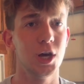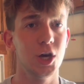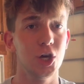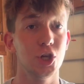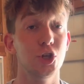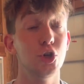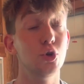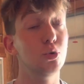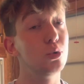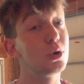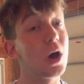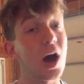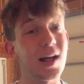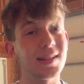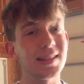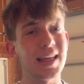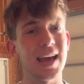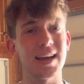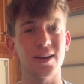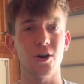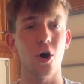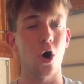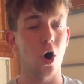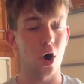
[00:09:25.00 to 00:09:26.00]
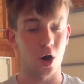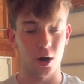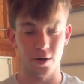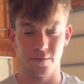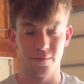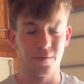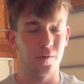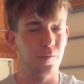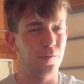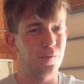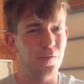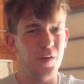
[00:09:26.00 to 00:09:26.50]
you got that car
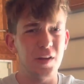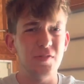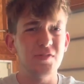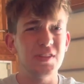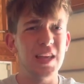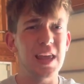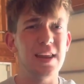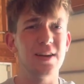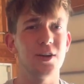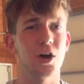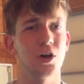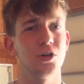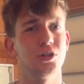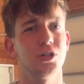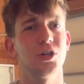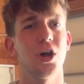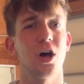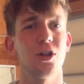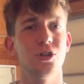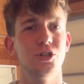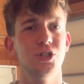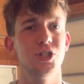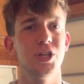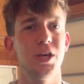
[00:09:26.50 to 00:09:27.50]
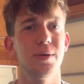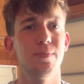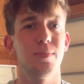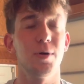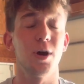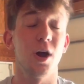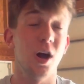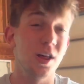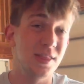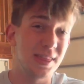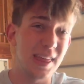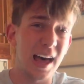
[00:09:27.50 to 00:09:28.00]
for $1,500 cheaper,
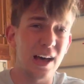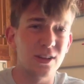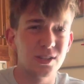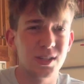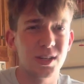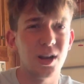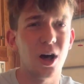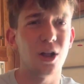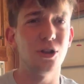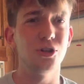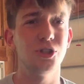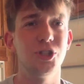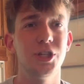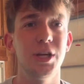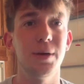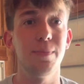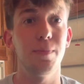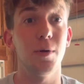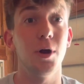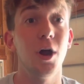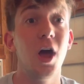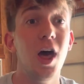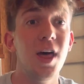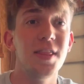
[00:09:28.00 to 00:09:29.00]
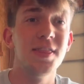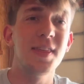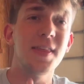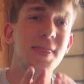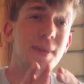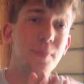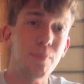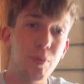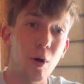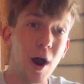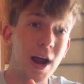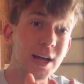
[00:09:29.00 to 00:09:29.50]
$1,000 cheaper than
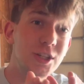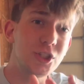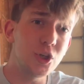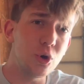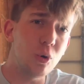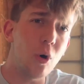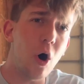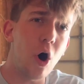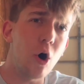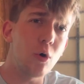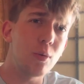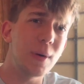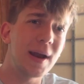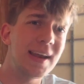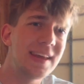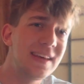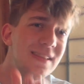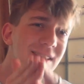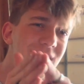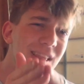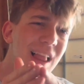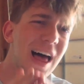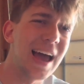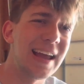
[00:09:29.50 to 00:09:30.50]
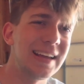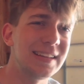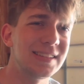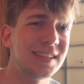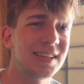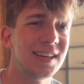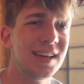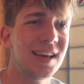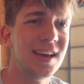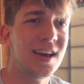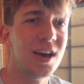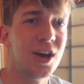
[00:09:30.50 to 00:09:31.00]
the price you already liked.
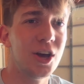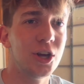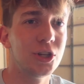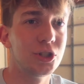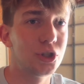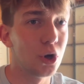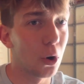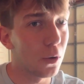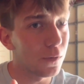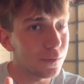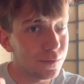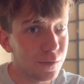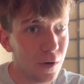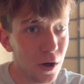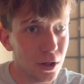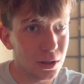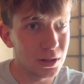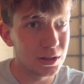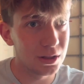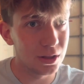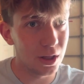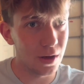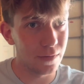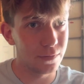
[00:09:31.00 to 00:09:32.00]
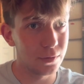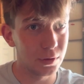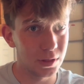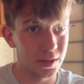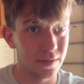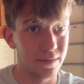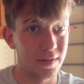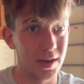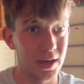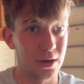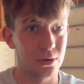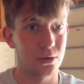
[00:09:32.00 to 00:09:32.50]
Don't fall in love with the
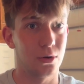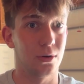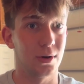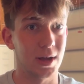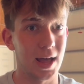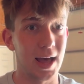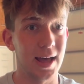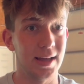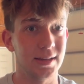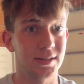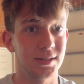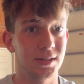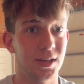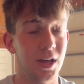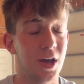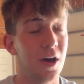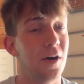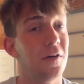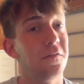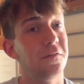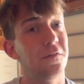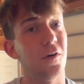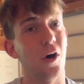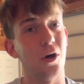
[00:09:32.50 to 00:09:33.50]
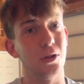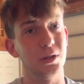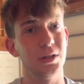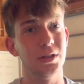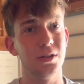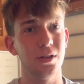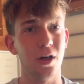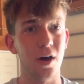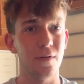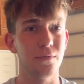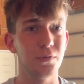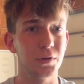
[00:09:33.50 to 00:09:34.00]
vehicle, guys. Fall in
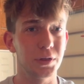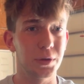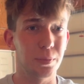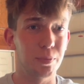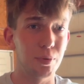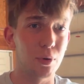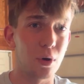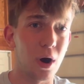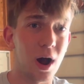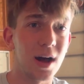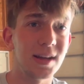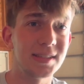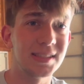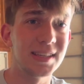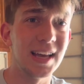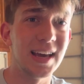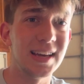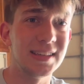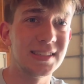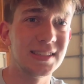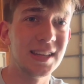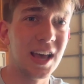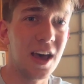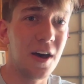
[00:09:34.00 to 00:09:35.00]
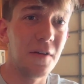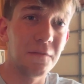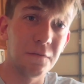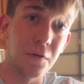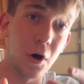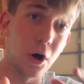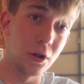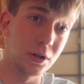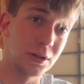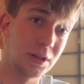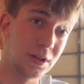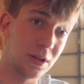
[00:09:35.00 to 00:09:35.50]
love with the process,
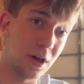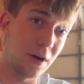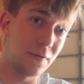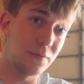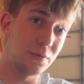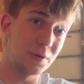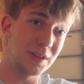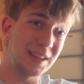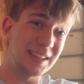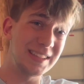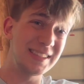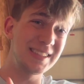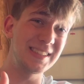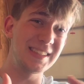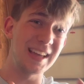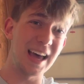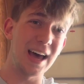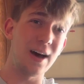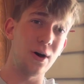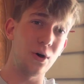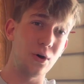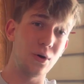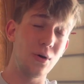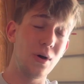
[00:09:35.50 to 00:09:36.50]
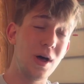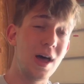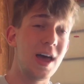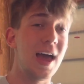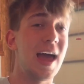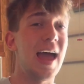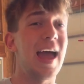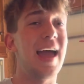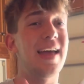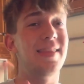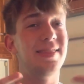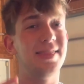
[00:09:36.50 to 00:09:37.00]
fall in love with the sell,
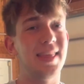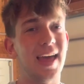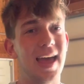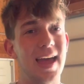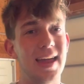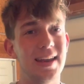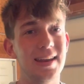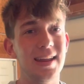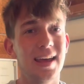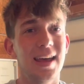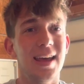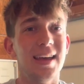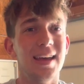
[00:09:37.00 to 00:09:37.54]
and then